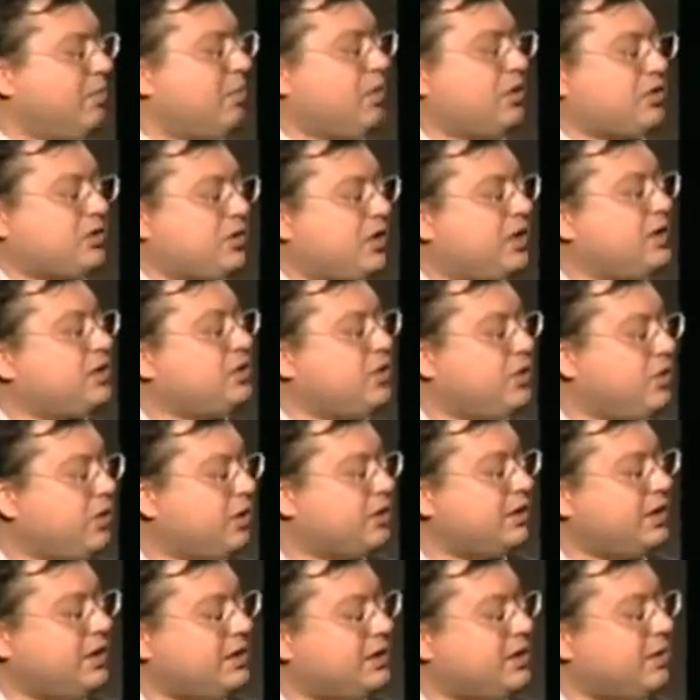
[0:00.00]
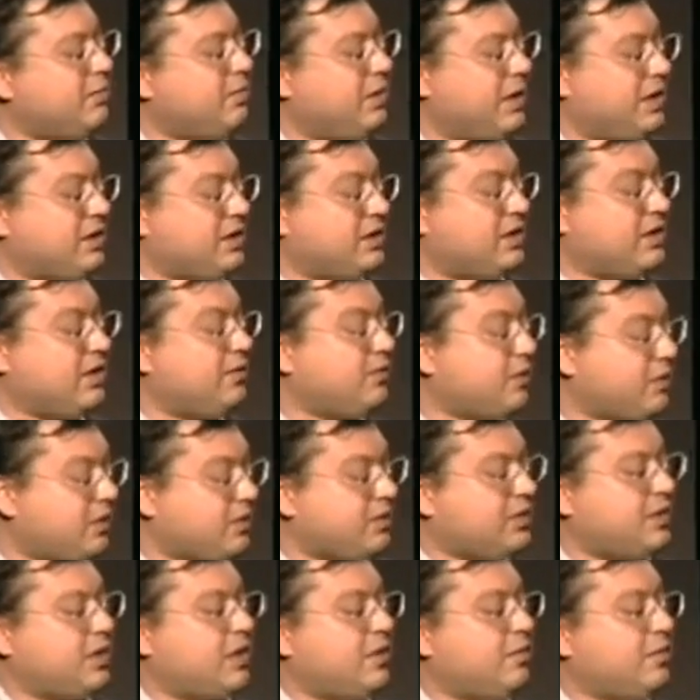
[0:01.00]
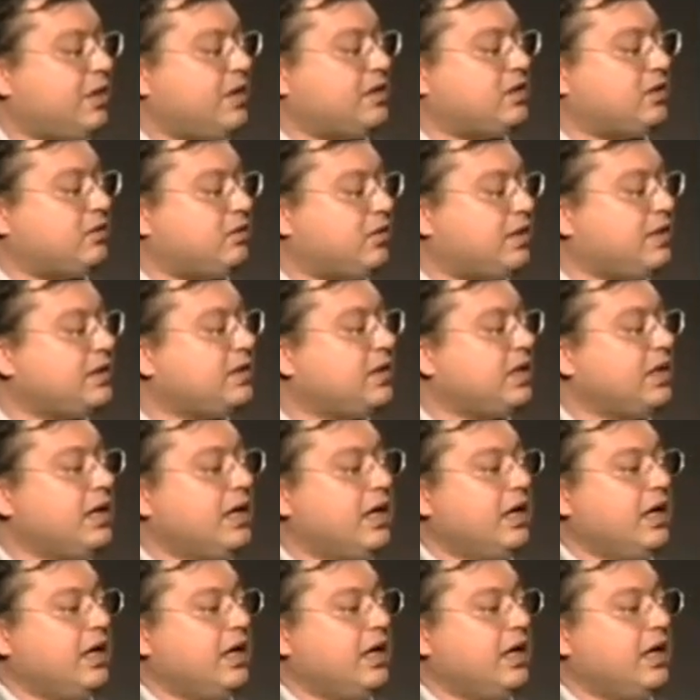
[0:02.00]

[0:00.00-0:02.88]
PostgreSQL database, several terabytes of it.